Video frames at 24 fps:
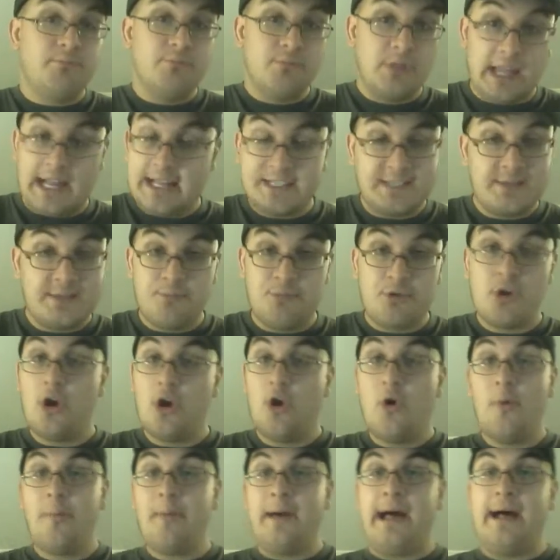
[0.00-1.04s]
lets him
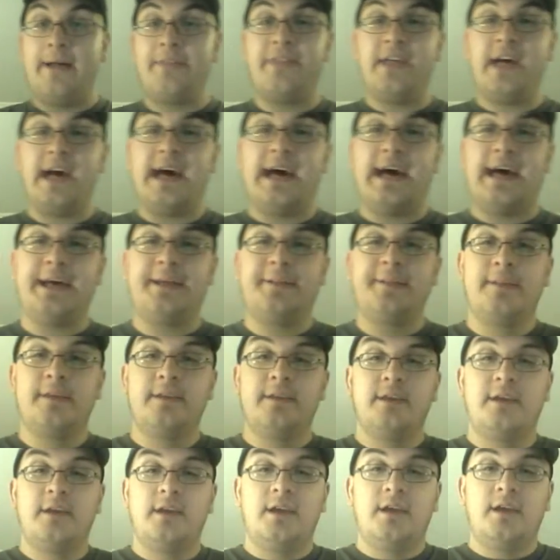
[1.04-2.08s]
know about that.
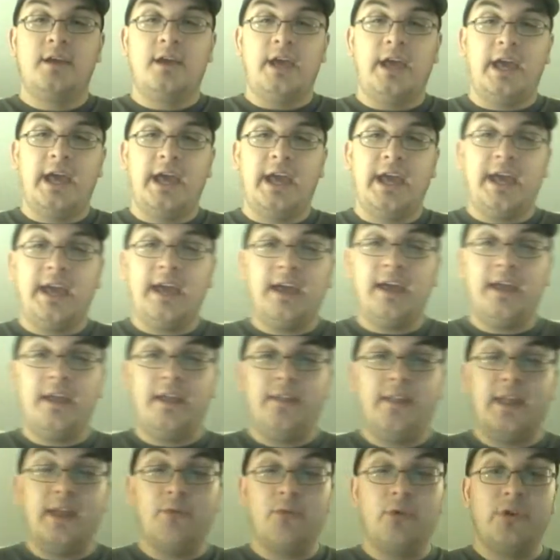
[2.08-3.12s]

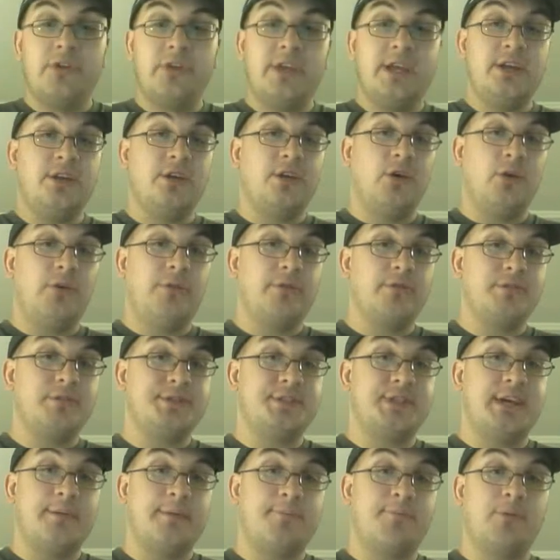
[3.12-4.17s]
And they really go their
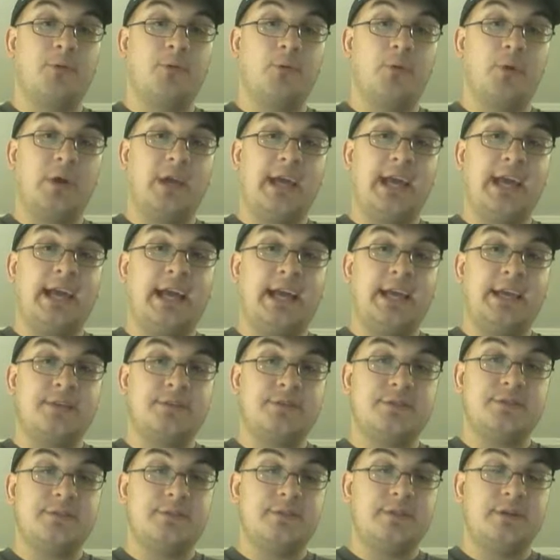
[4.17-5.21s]
separate
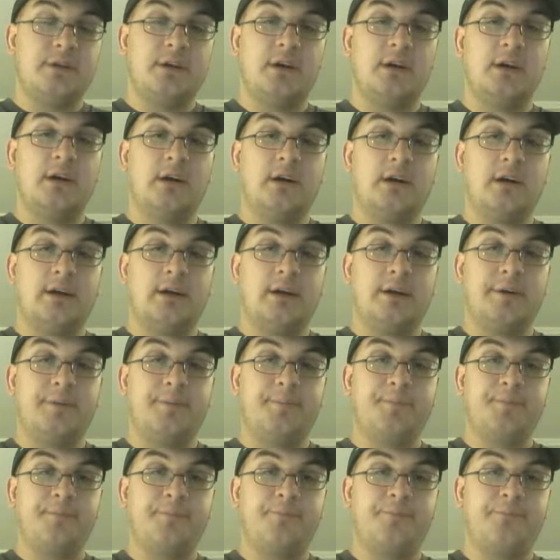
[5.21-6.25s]
ways
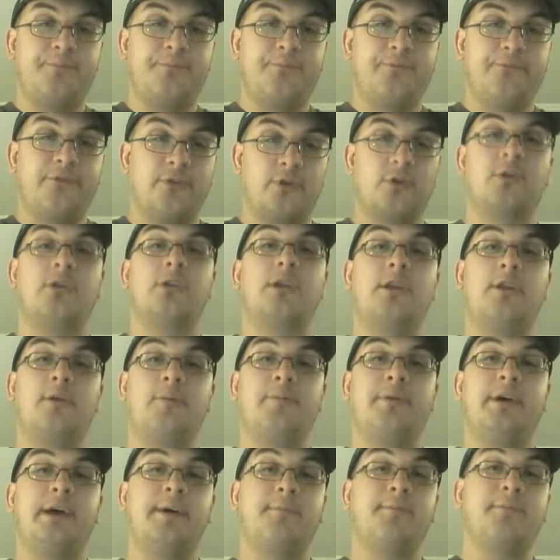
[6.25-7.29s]
for a little
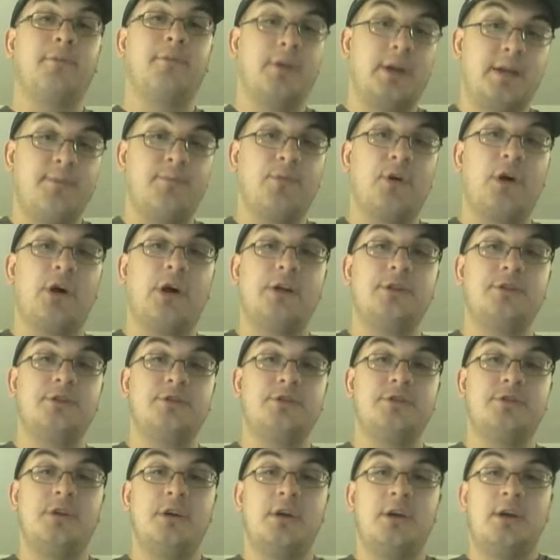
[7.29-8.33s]
bit, pretty
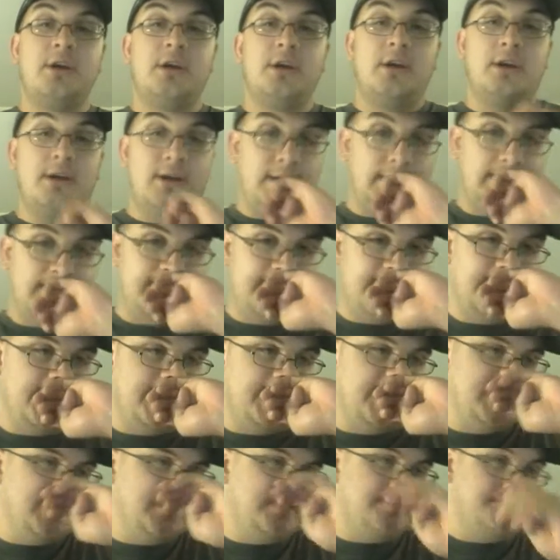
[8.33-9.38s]
much.
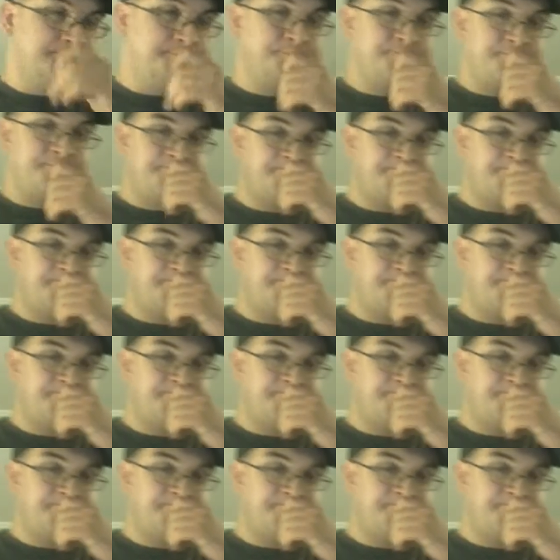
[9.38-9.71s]
And